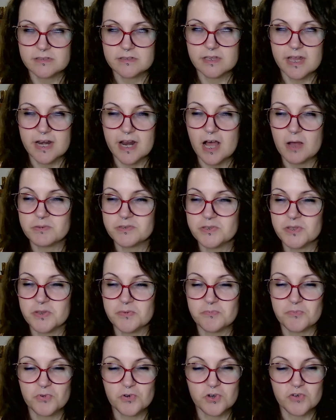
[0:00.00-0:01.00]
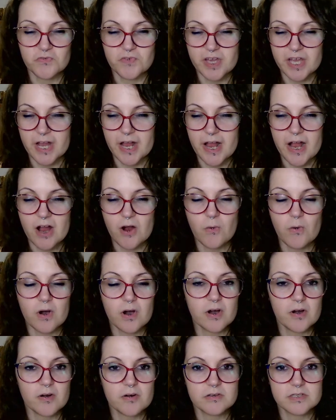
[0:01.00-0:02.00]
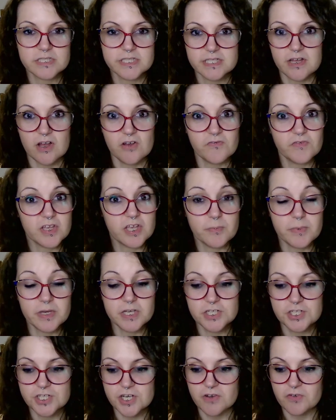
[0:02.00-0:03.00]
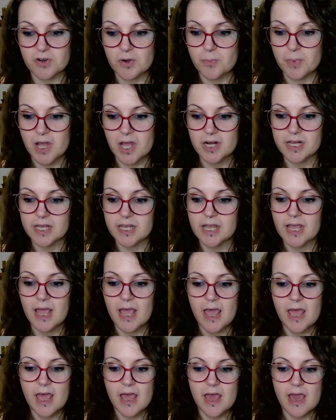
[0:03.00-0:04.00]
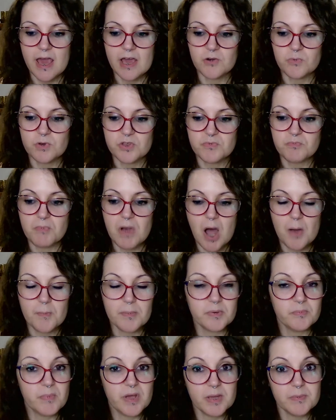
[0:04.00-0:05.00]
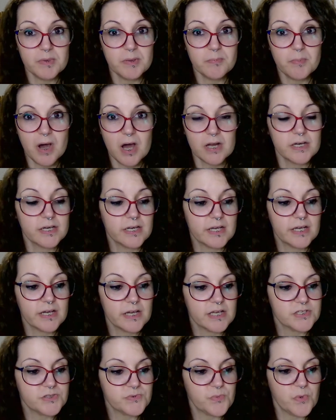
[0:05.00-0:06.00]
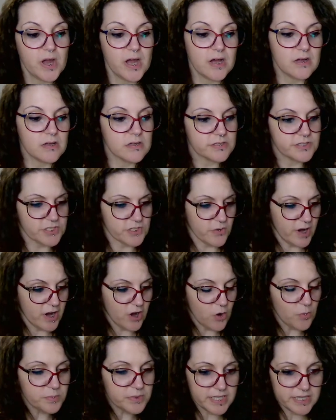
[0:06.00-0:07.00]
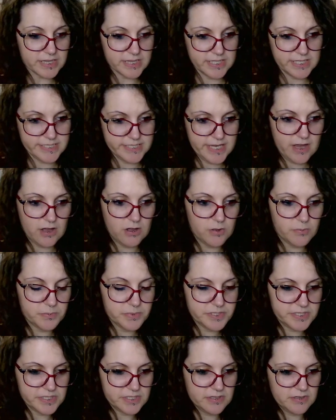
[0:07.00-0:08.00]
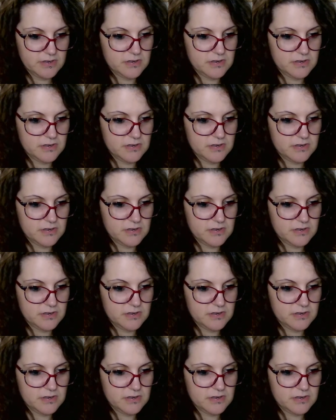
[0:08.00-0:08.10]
It helps with improving our self-image of our body and with mom and baby bonding as well. So I hope that this helps.